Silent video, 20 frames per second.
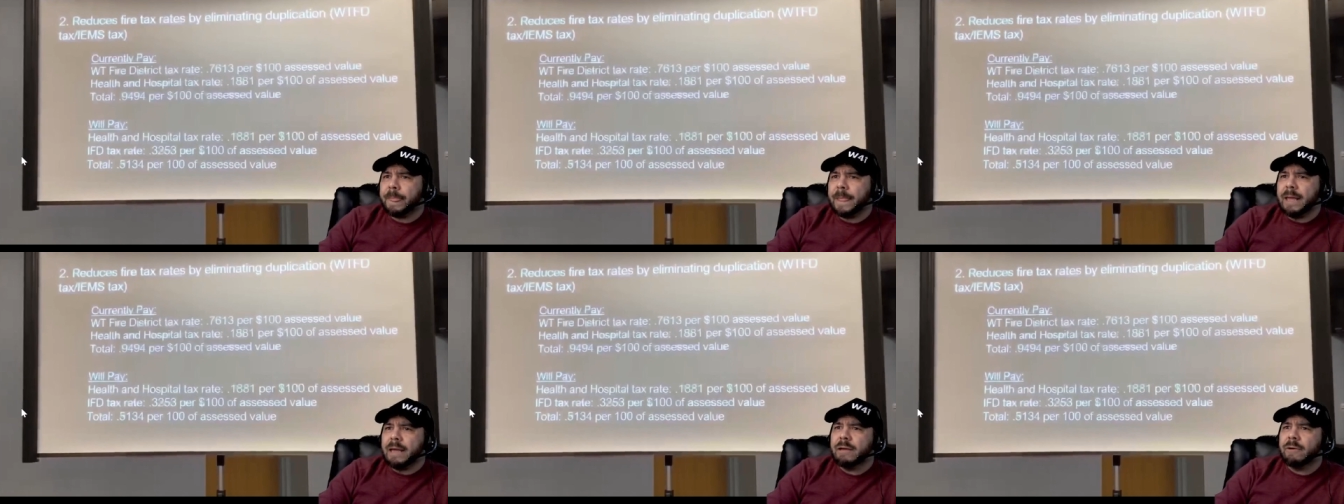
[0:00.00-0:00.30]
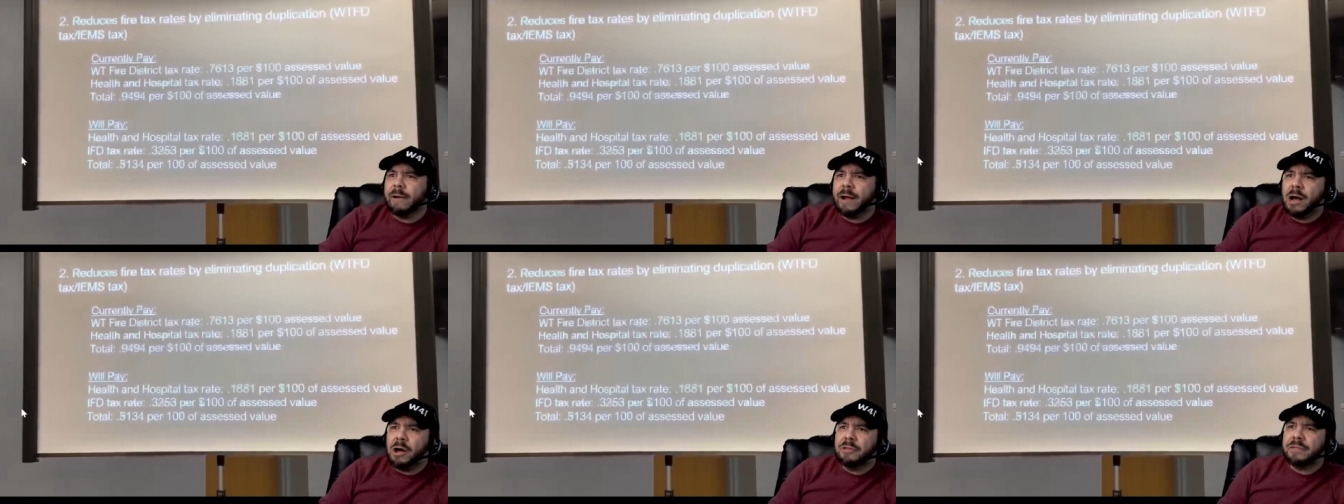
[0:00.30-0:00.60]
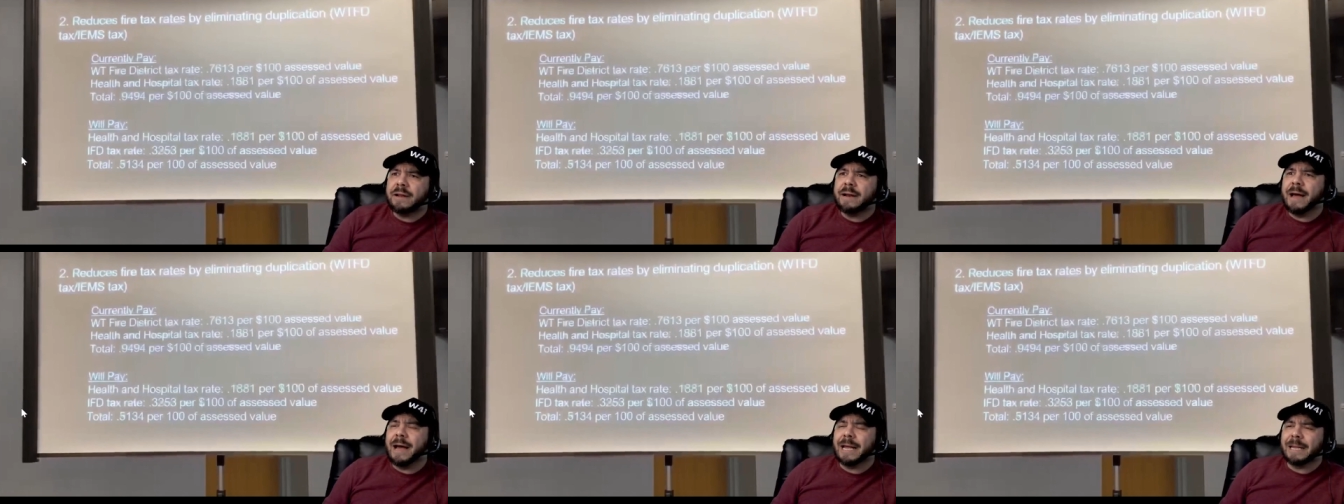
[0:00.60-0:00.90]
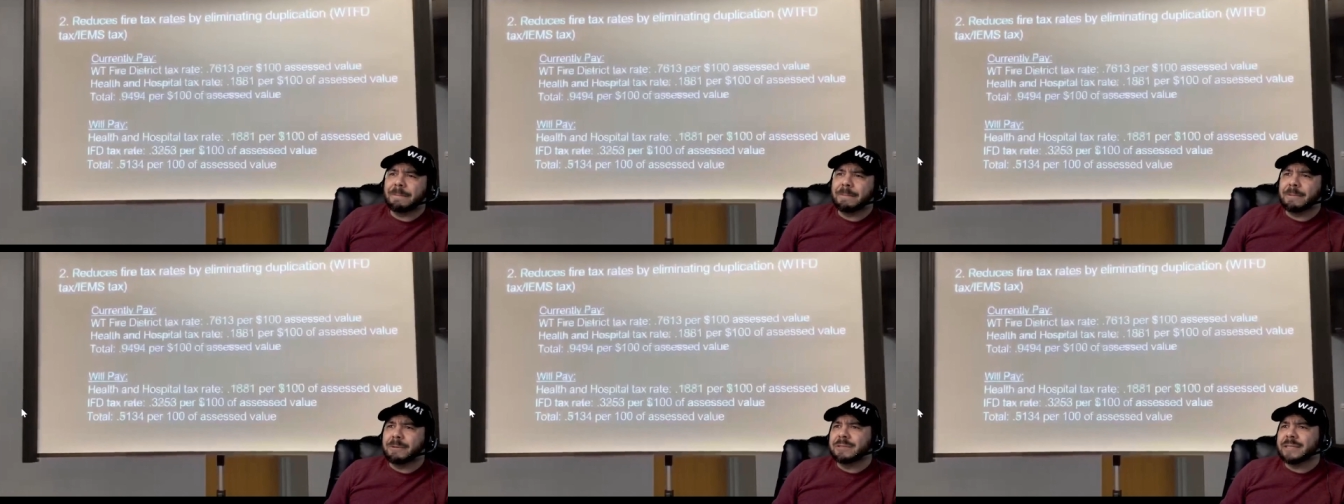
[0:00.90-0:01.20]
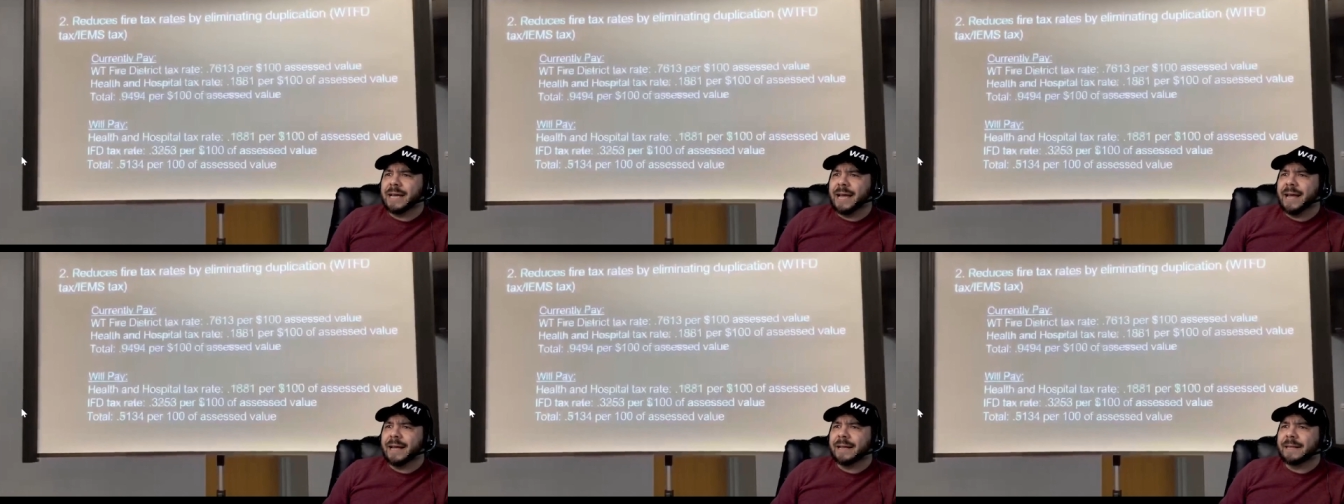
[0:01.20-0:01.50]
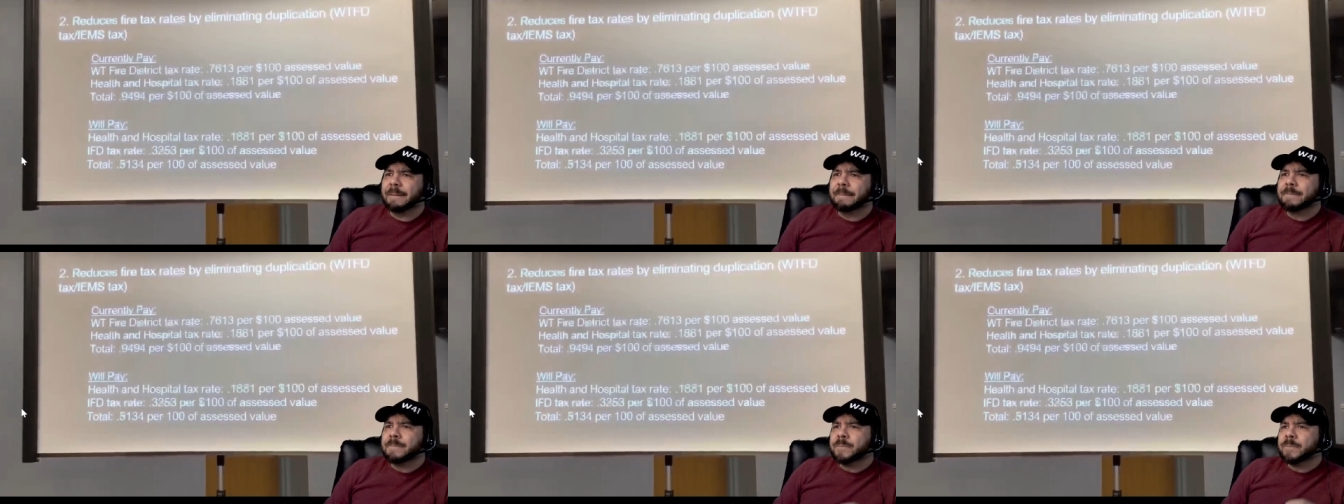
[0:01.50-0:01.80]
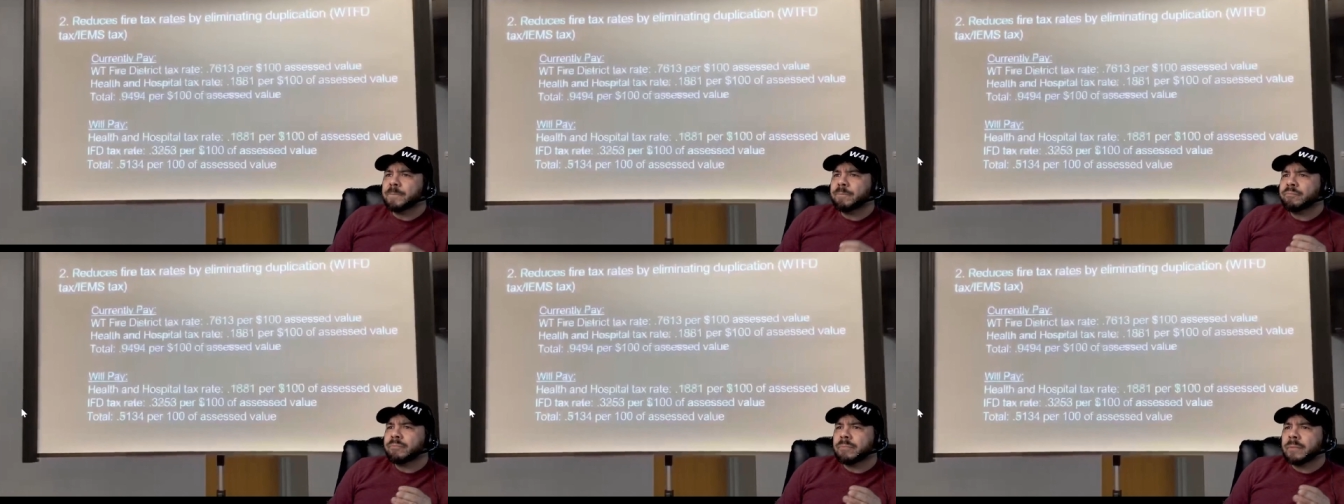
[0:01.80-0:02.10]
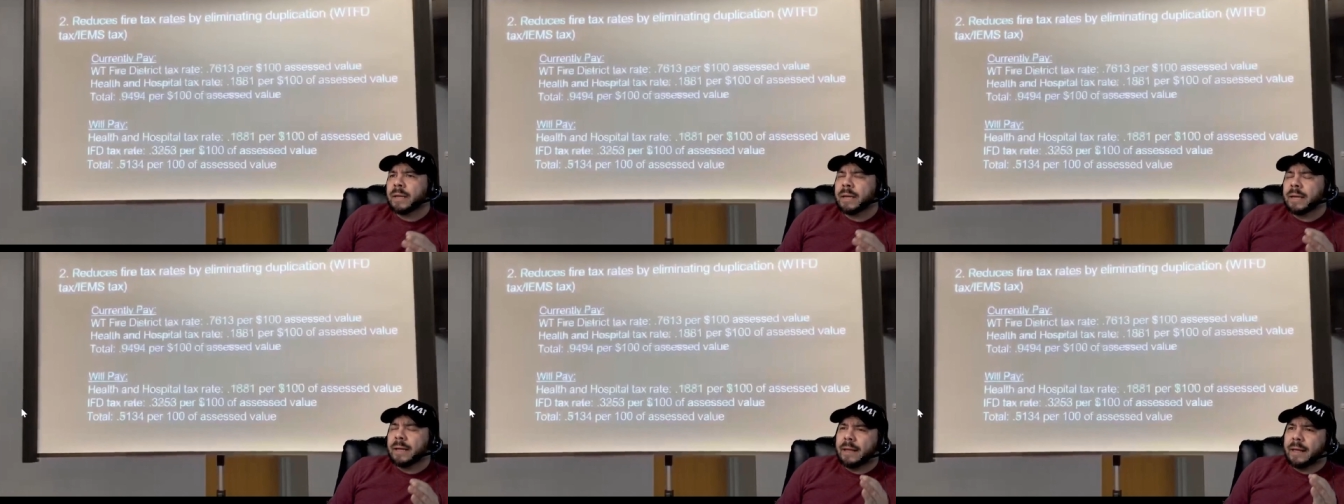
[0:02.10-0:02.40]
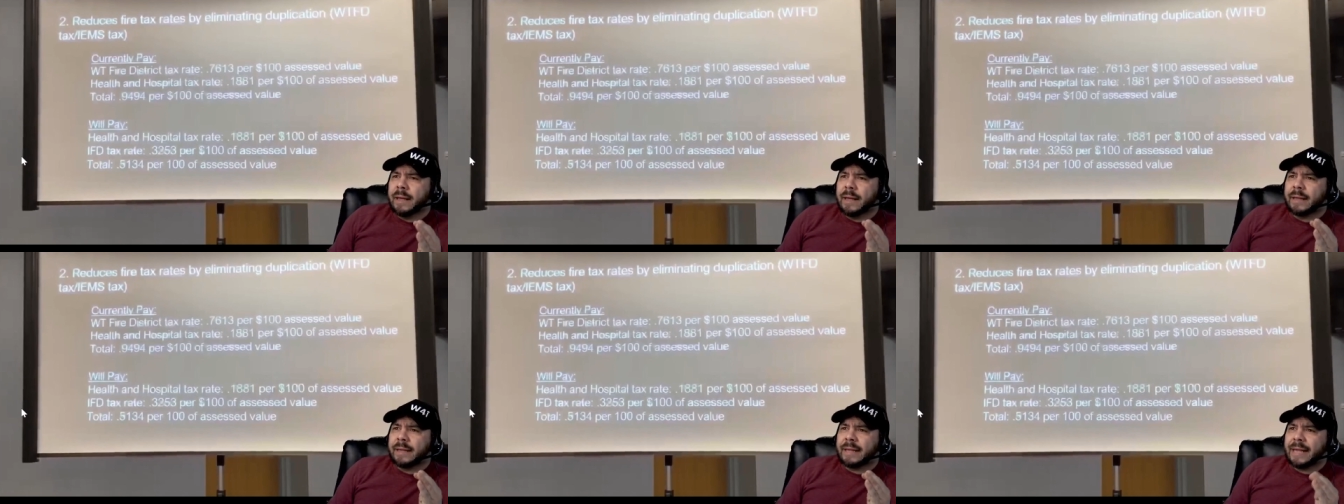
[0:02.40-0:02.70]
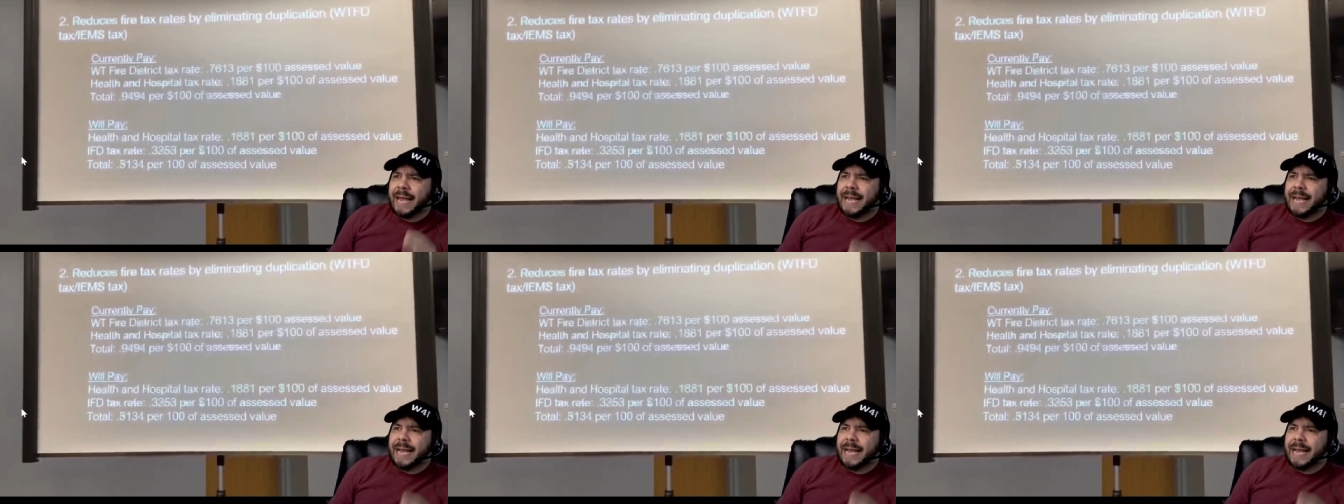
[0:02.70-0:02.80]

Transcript: Your health and hospital tax is